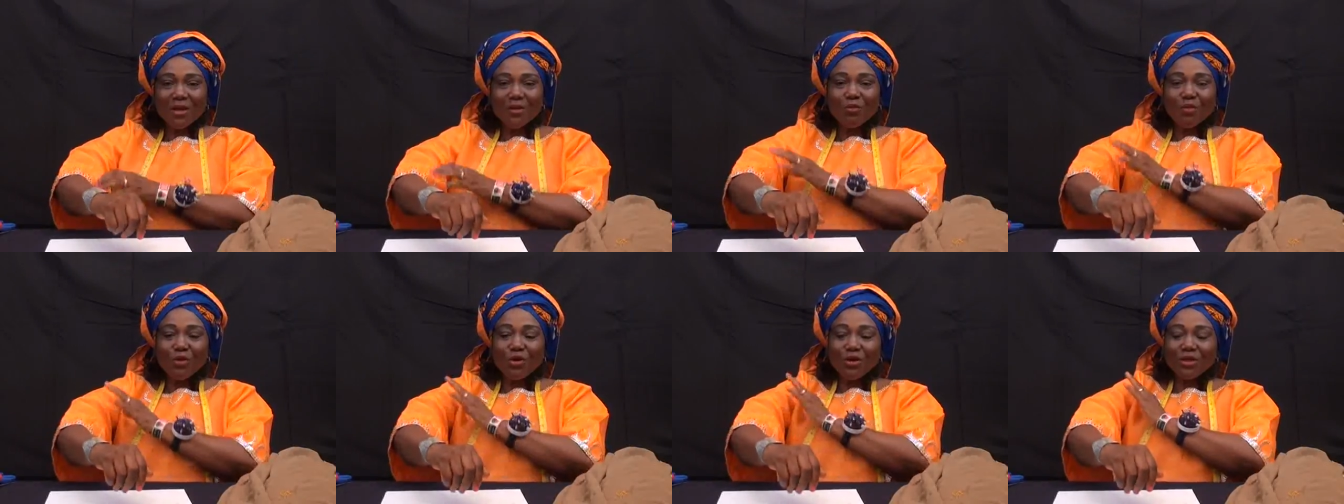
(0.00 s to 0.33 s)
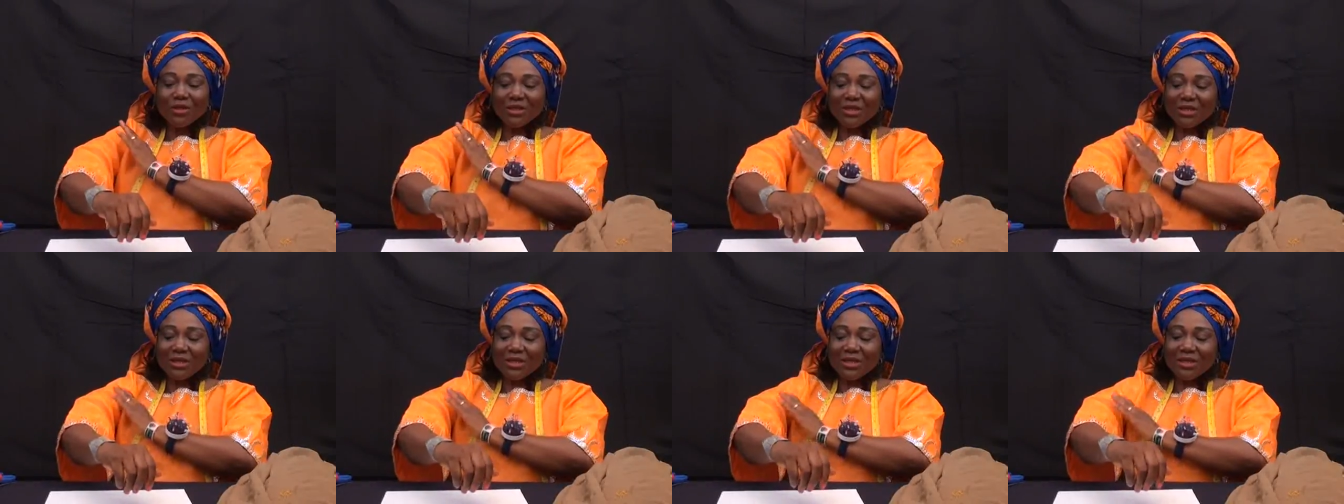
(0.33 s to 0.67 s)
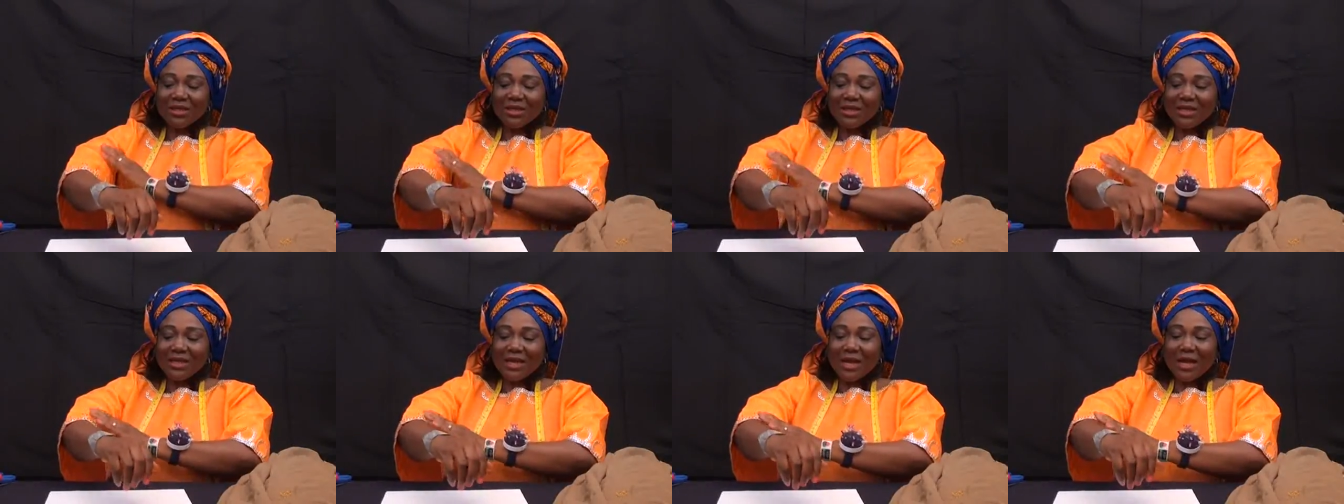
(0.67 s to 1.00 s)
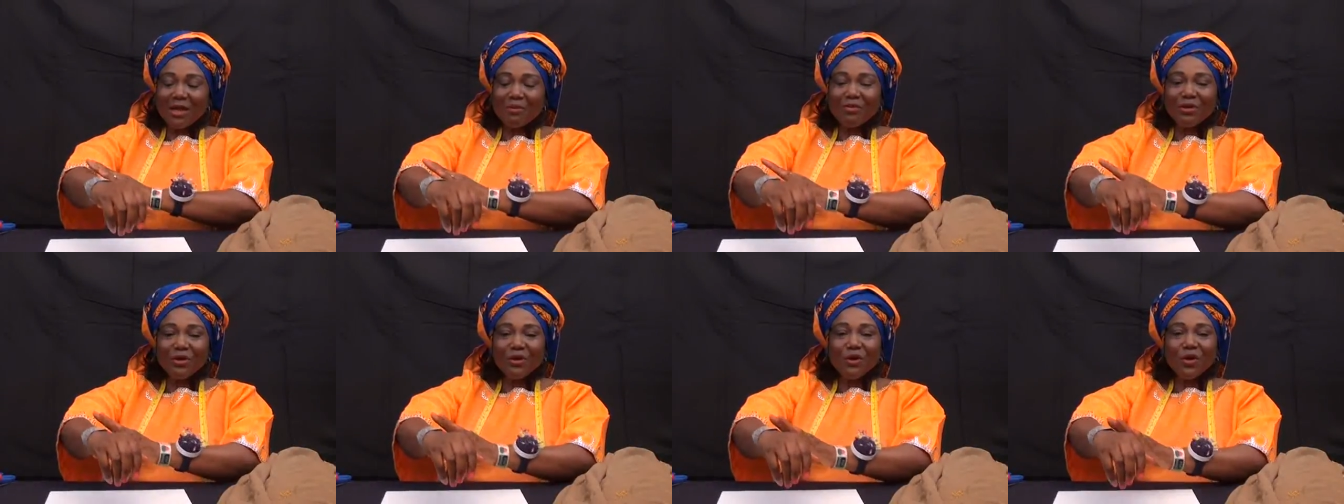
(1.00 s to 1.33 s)
but it
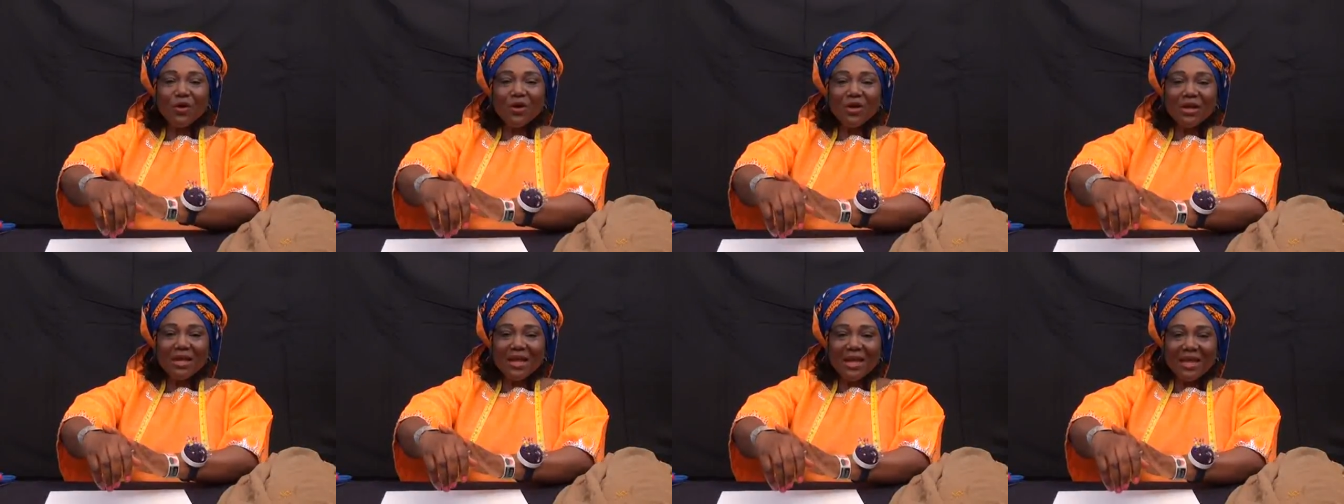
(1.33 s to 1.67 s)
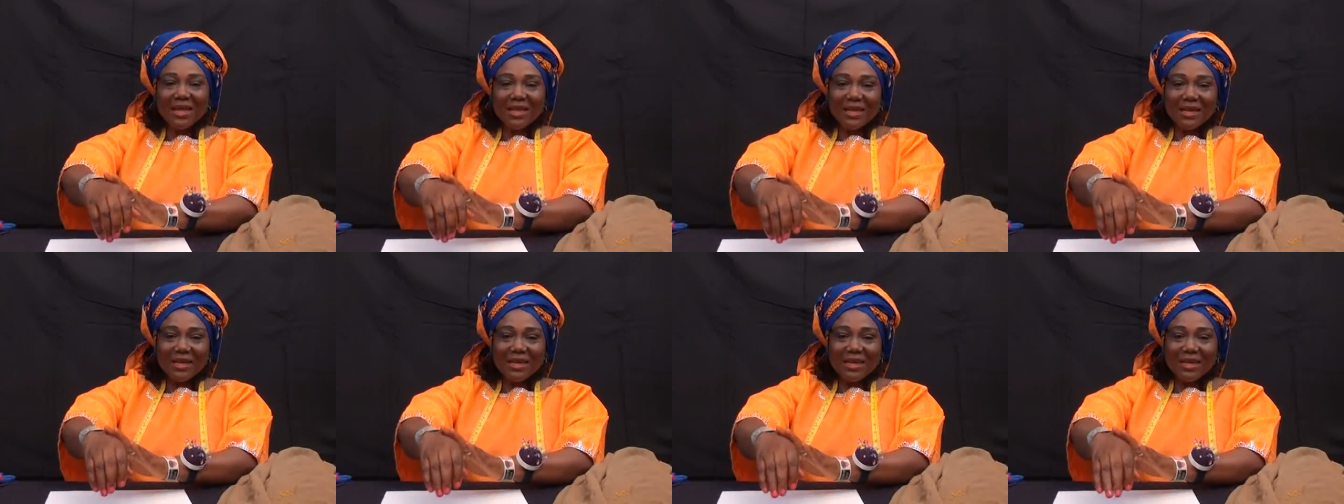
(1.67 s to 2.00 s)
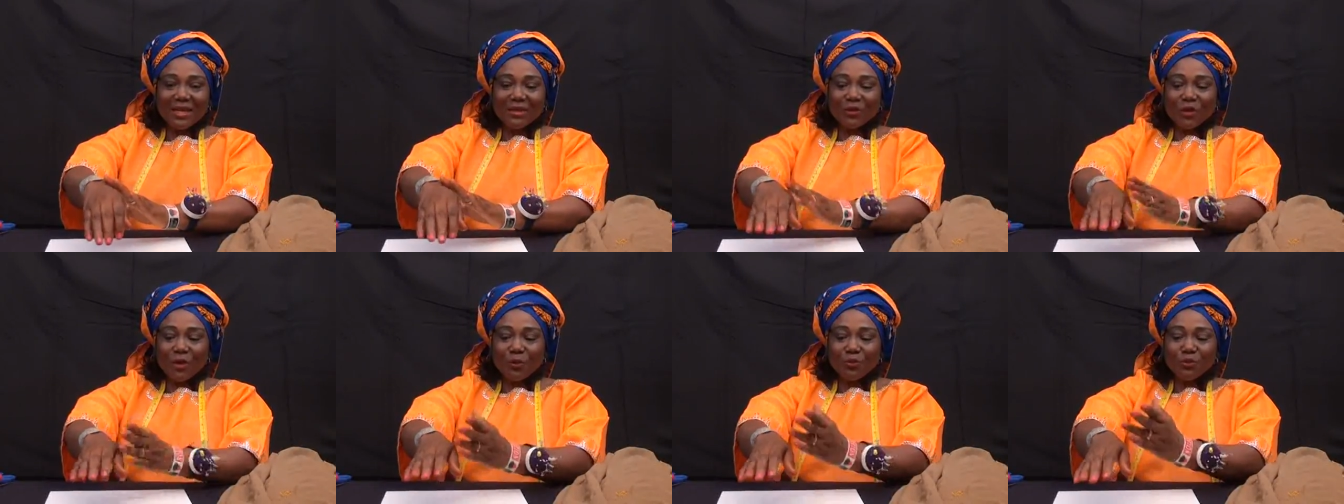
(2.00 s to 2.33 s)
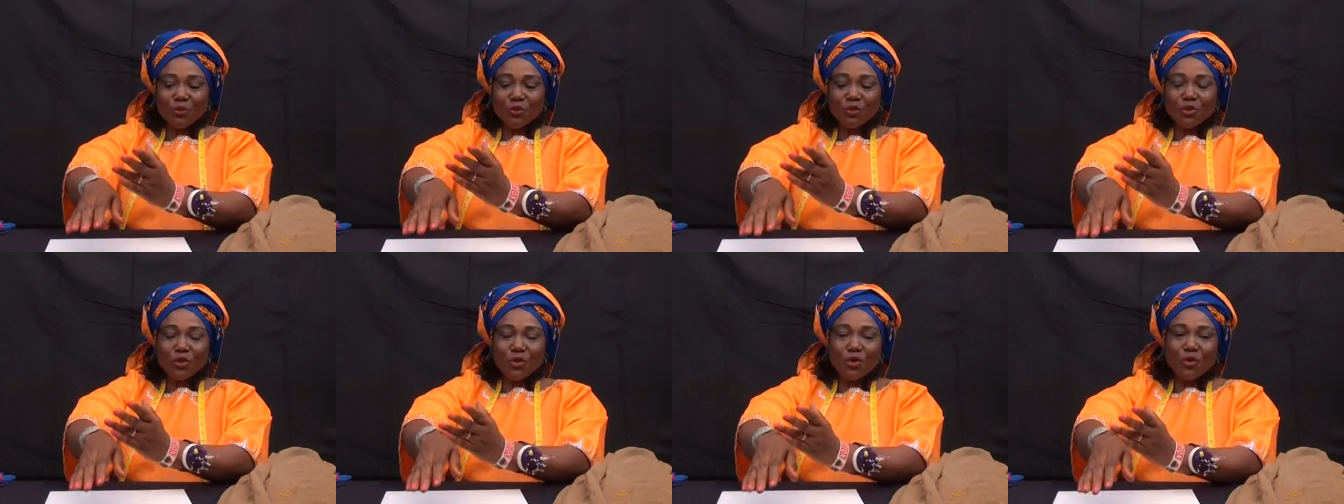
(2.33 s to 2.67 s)
can be longer in length up
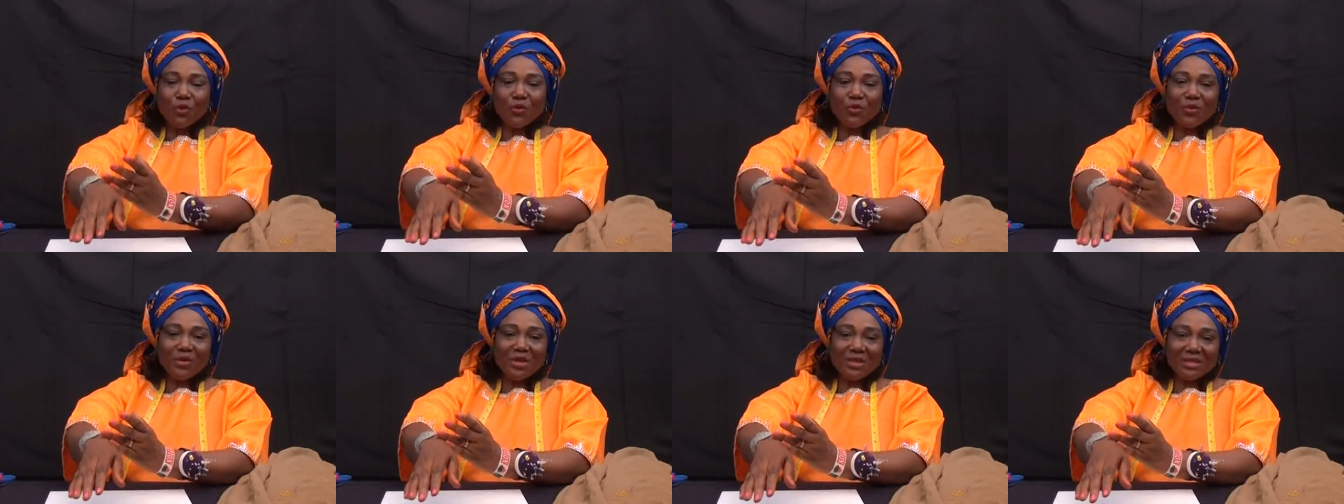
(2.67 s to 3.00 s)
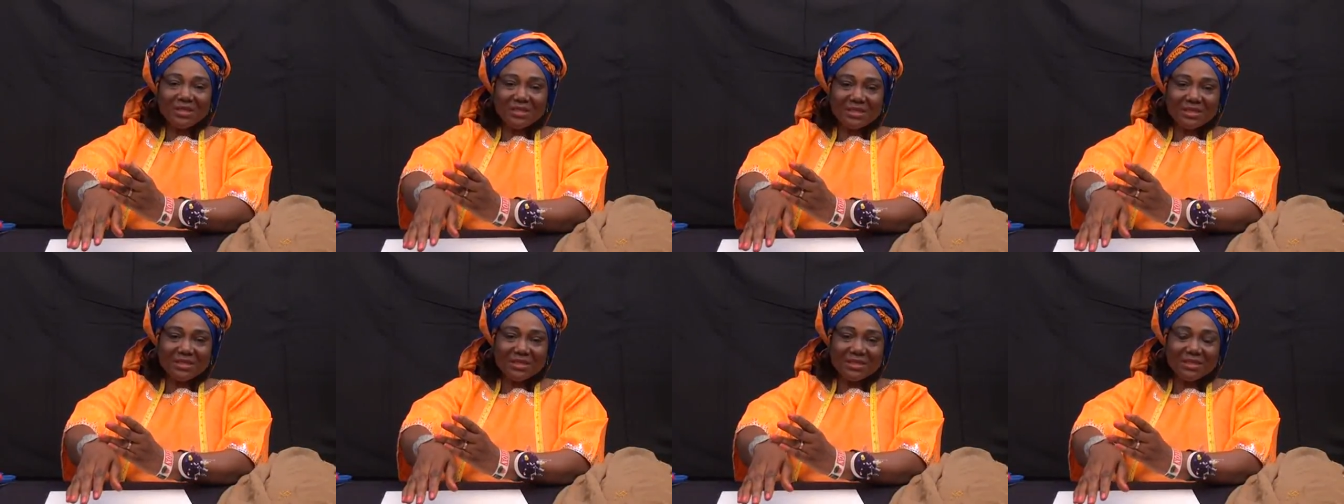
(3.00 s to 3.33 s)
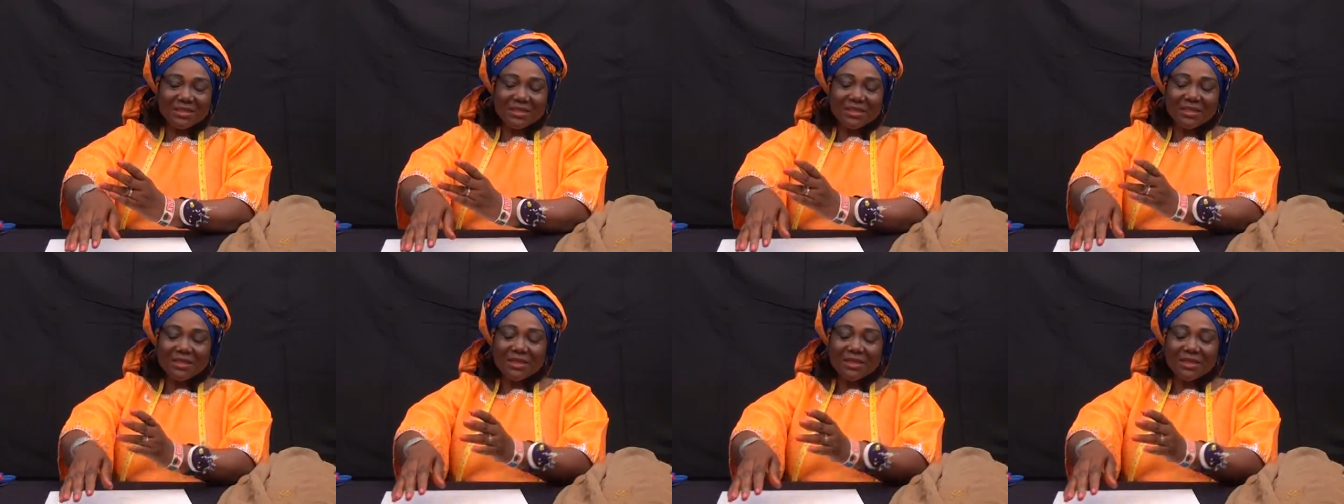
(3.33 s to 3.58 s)
to your wrist.